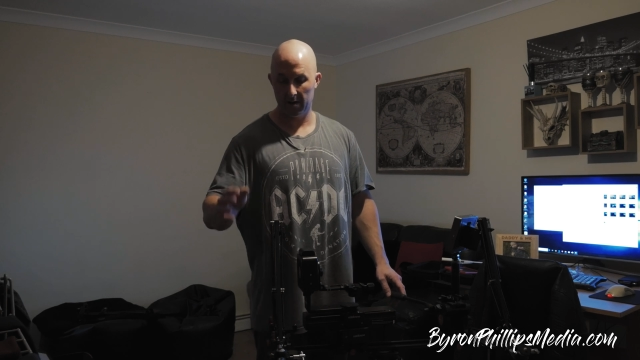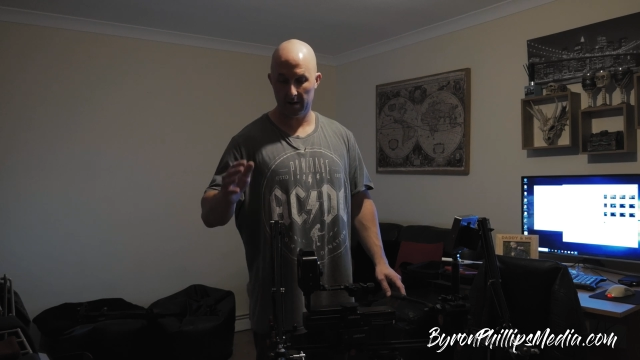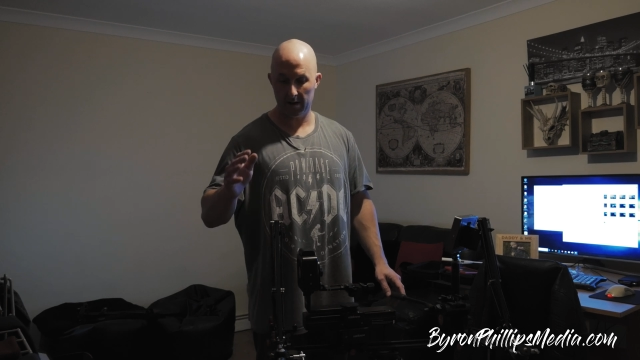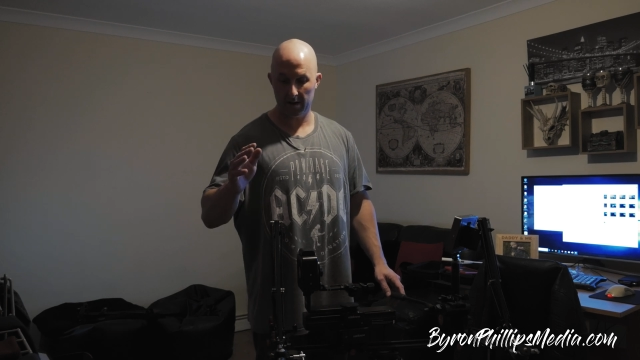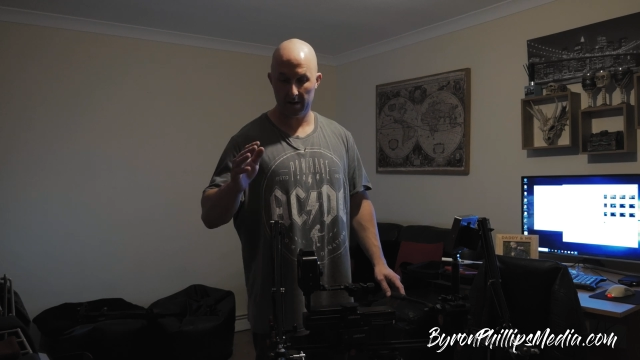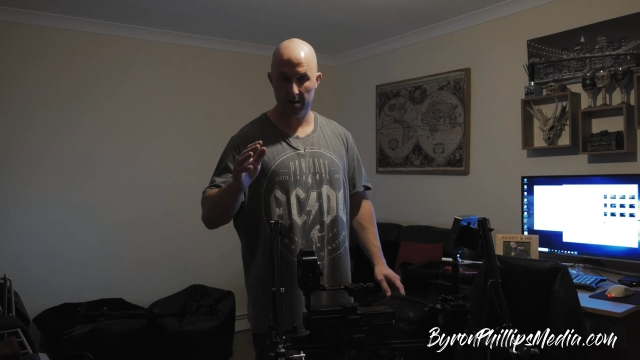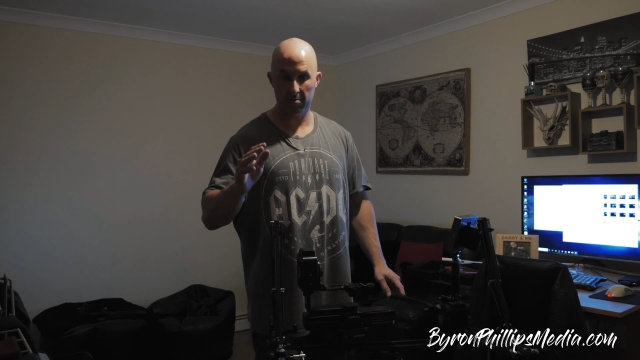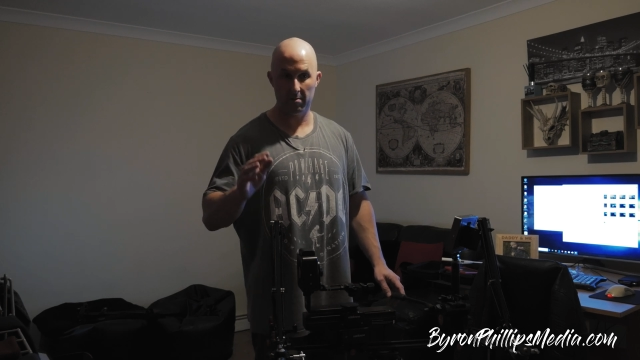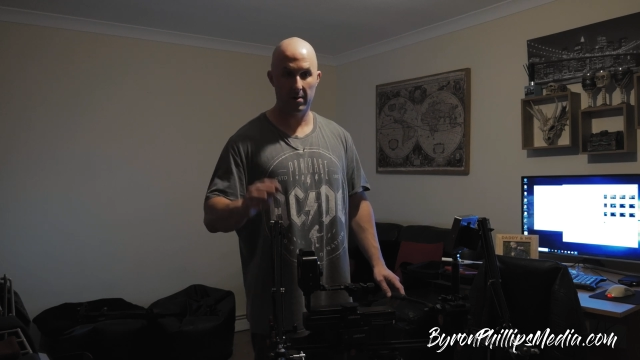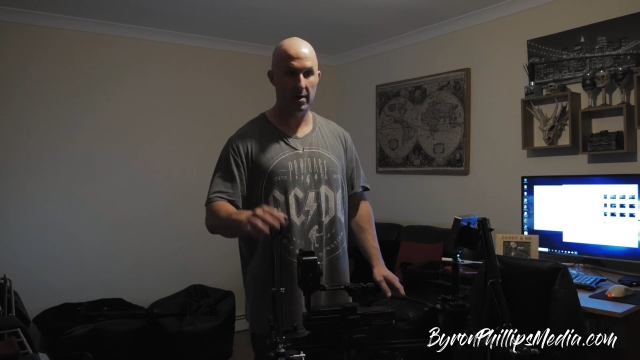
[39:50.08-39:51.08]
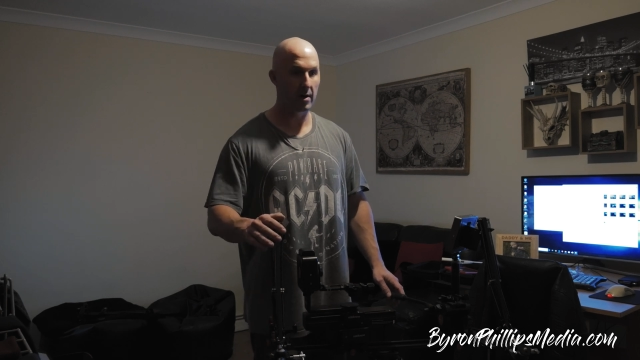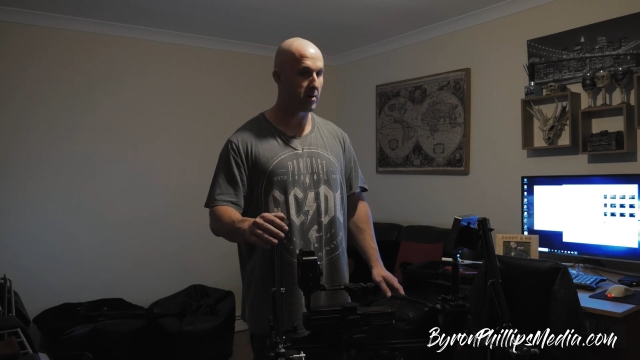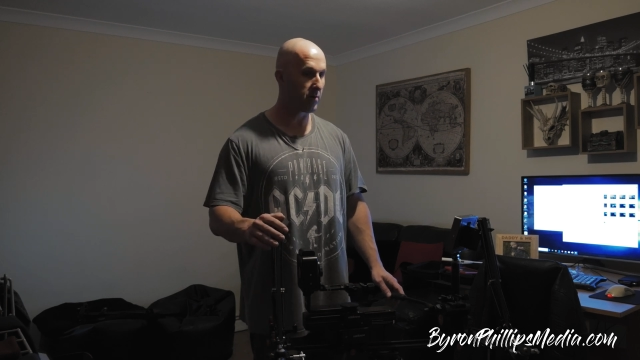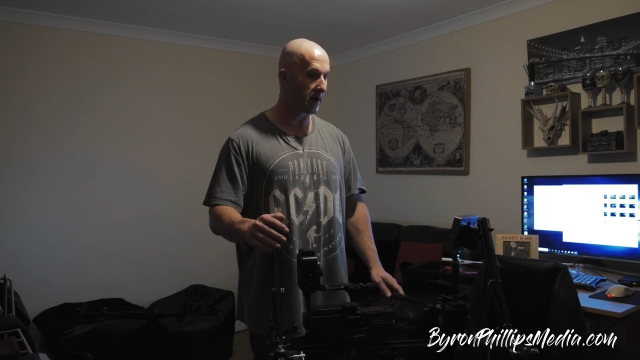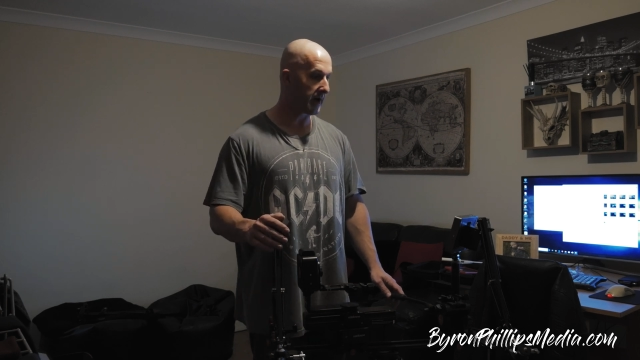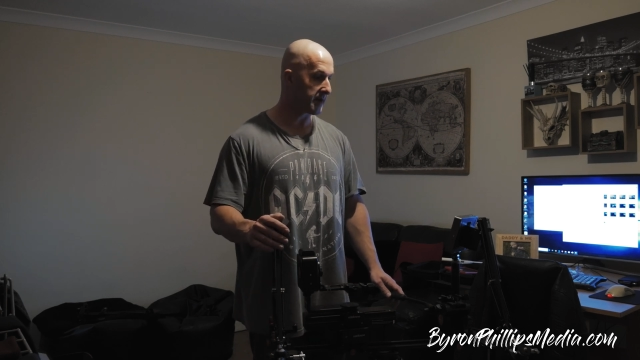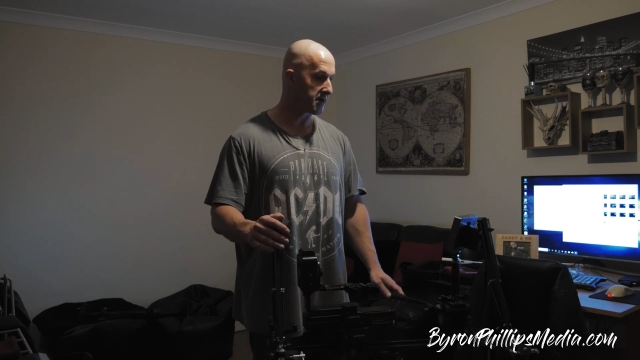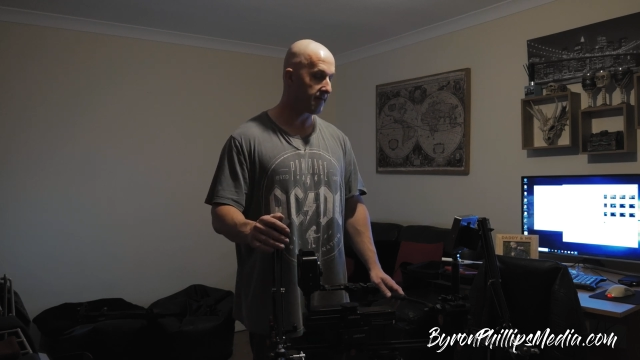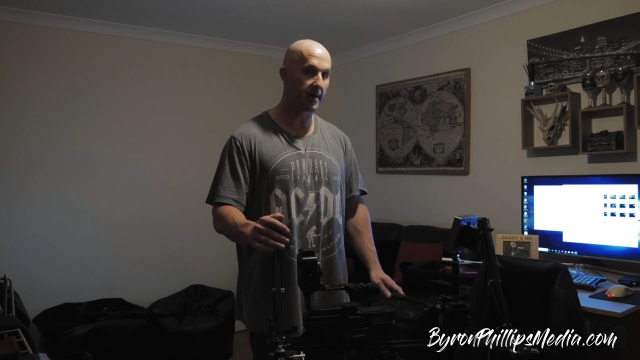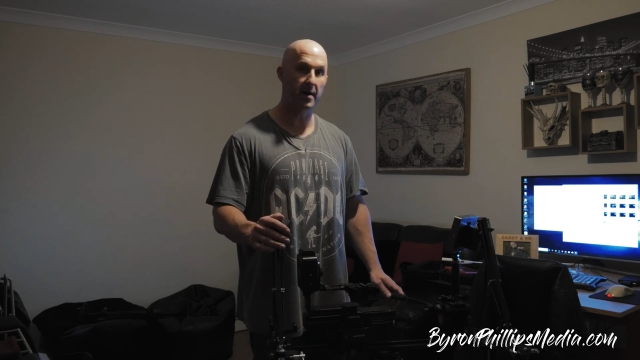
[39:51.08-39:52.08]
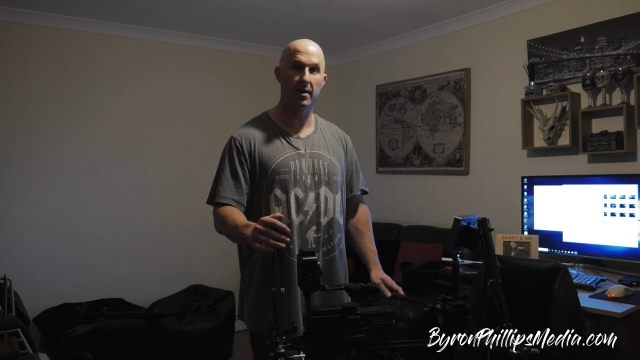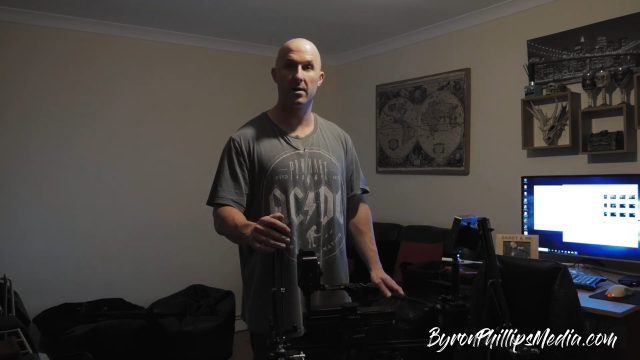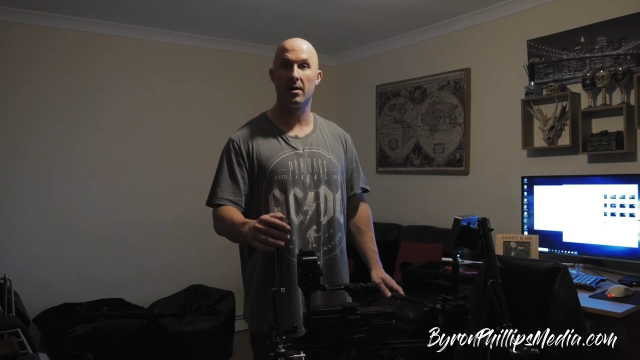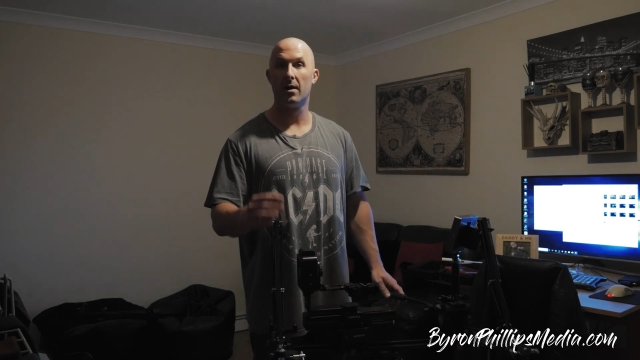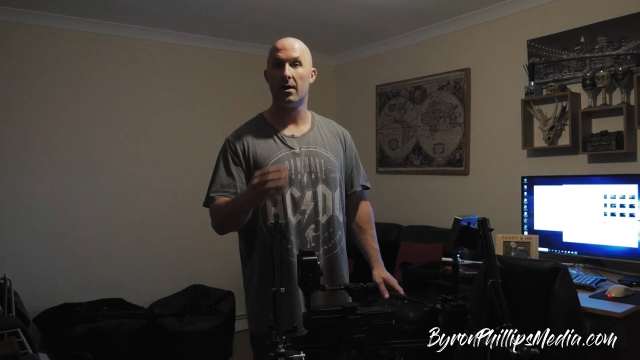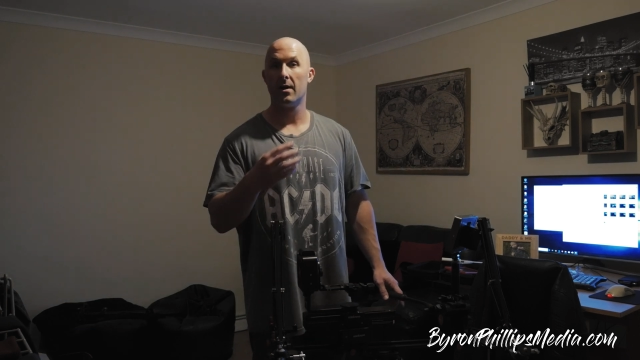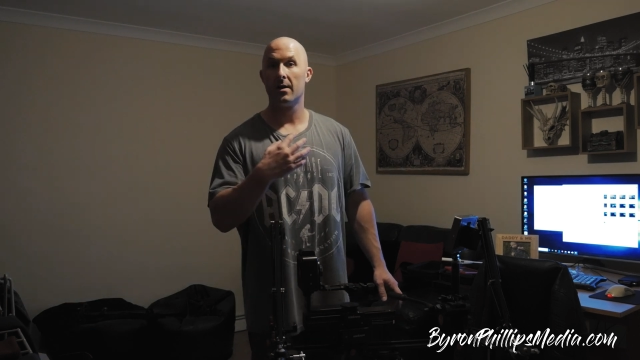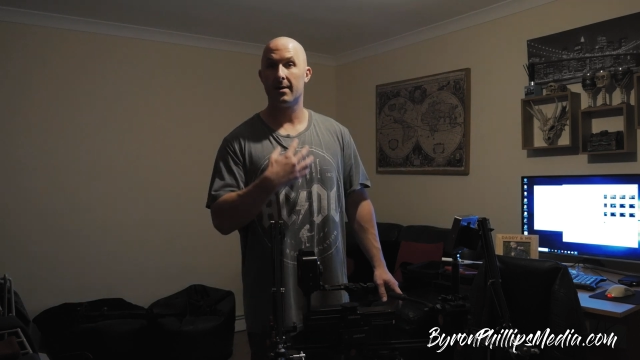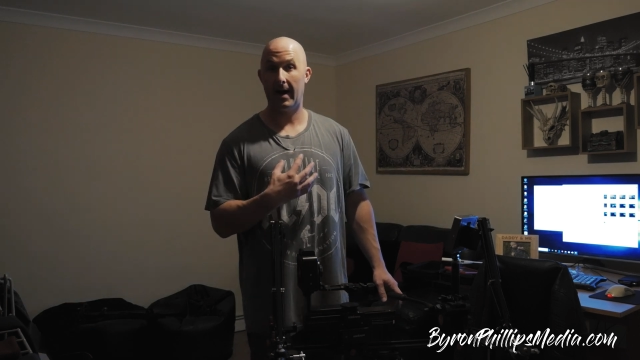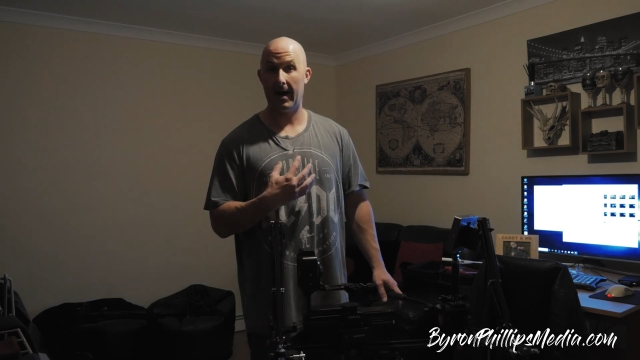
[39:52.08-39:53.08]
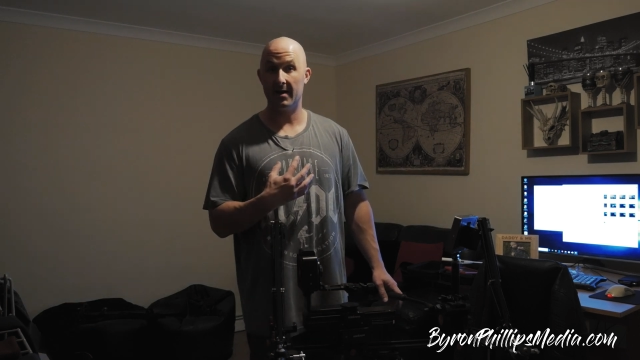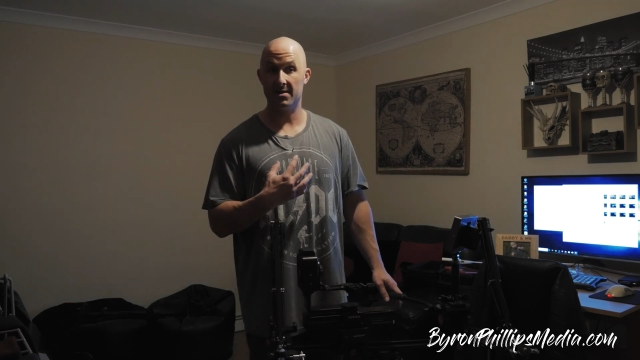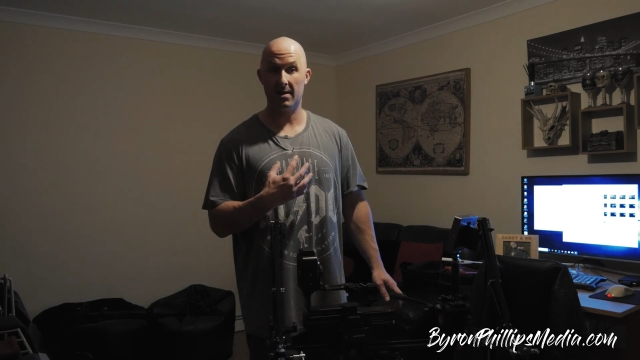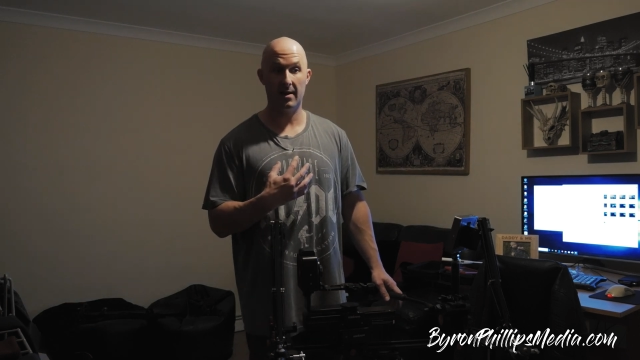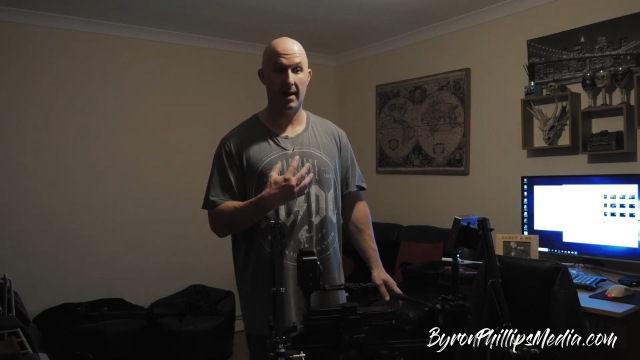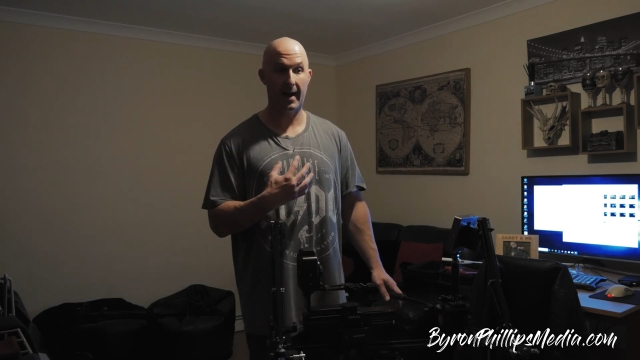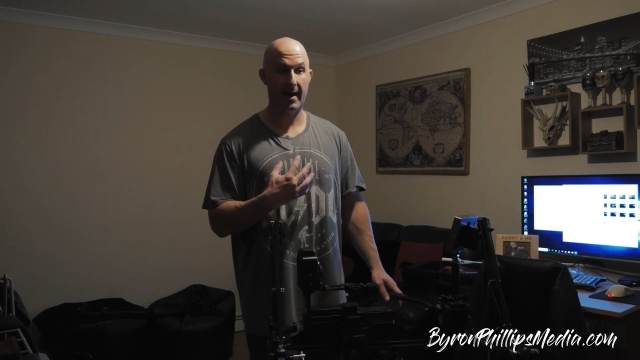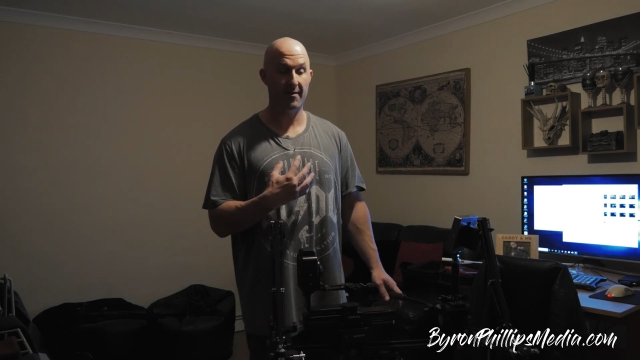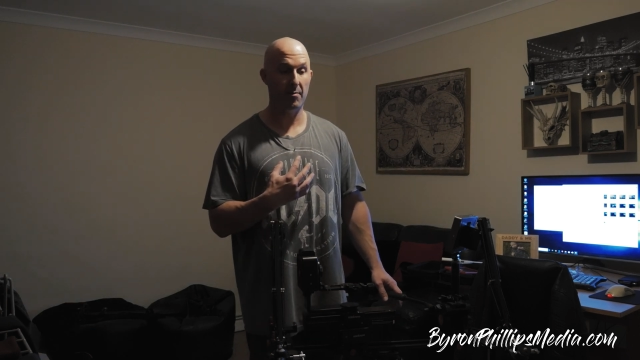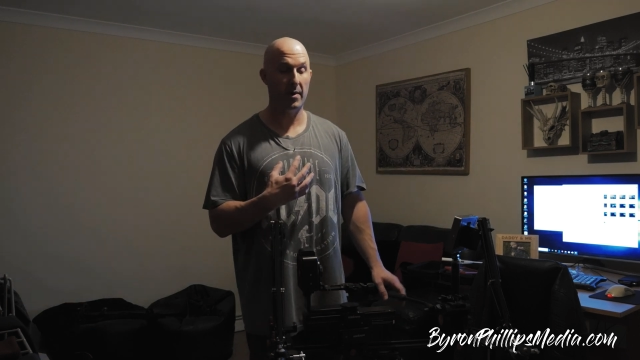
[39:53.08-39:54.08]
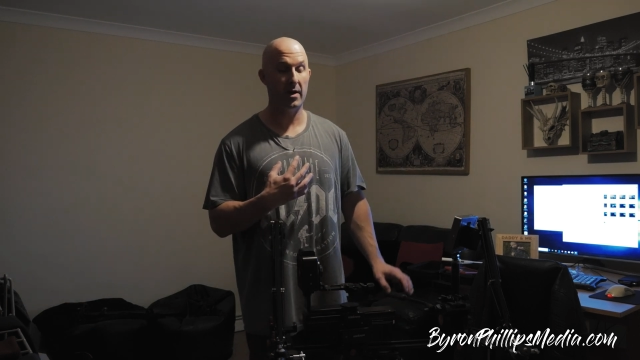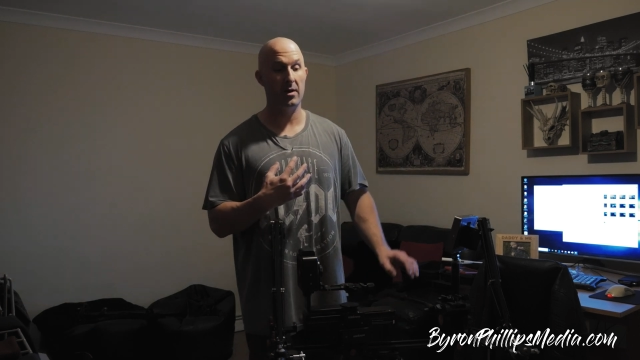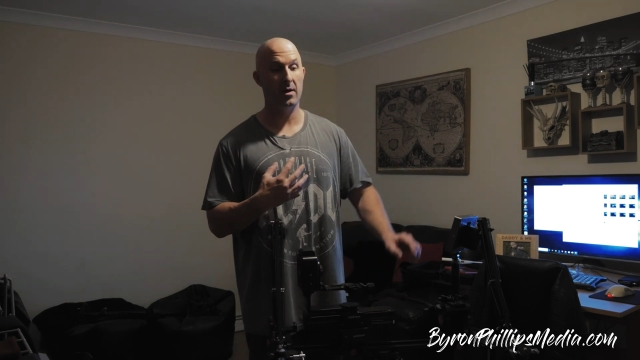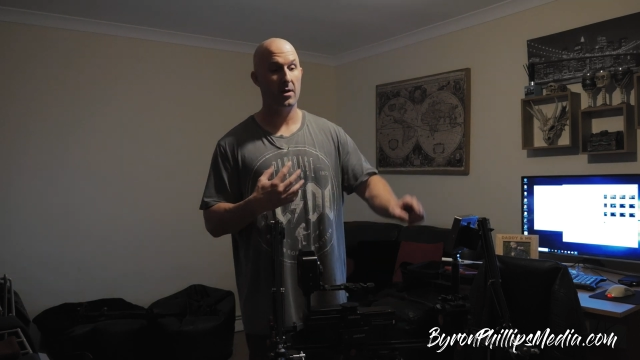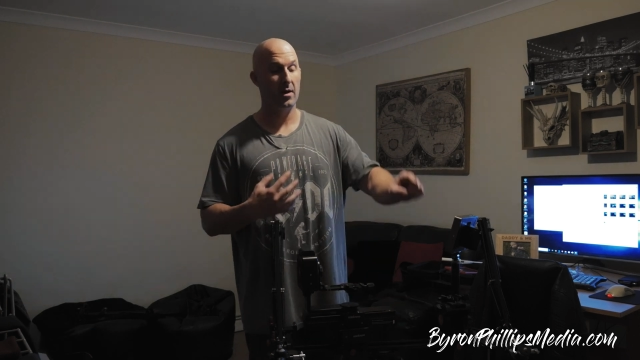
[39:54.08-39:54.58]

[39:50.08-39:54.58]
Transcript: I know the lights are fine. Testing the lav mic.